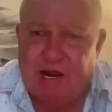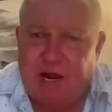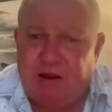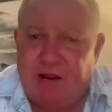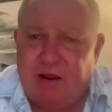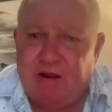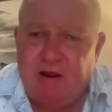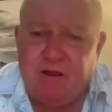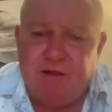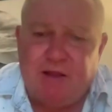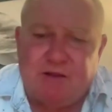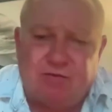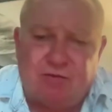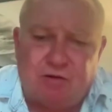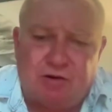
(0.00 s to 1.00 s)
no, yeah,
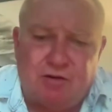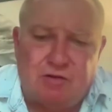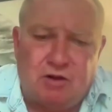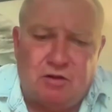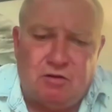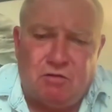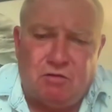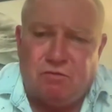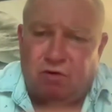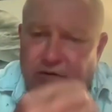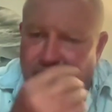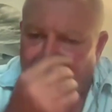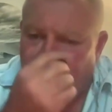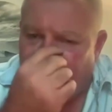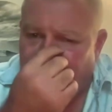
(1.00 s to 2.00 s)
that's because
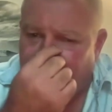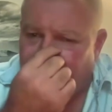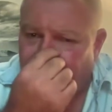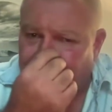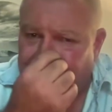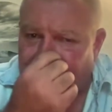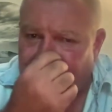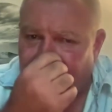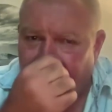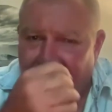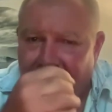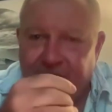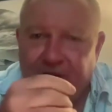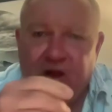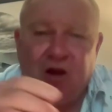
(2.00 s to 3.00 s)
I'll show you.
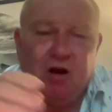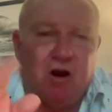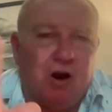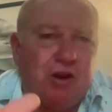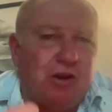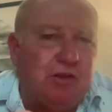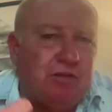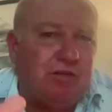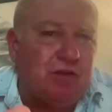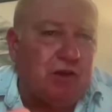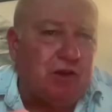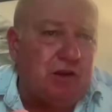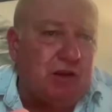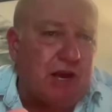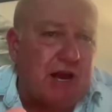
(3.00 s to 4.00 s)
I use
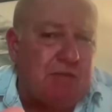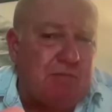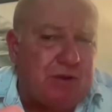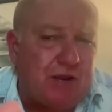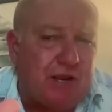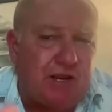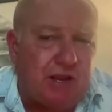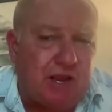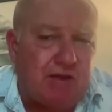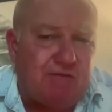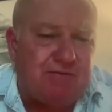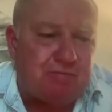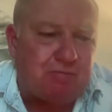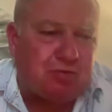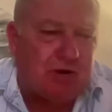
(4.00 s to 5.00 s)
the PDF
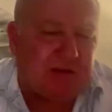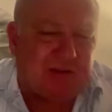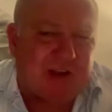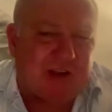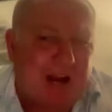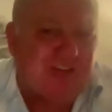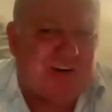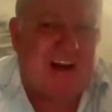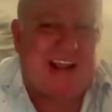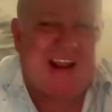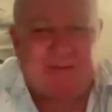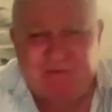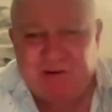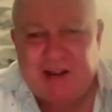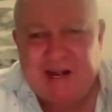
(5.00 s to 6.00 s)
presentation
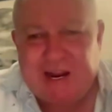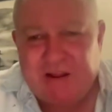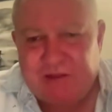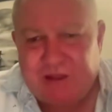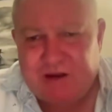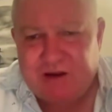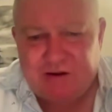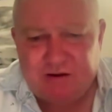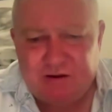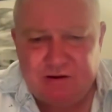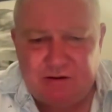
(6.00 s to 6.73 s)
every now and then.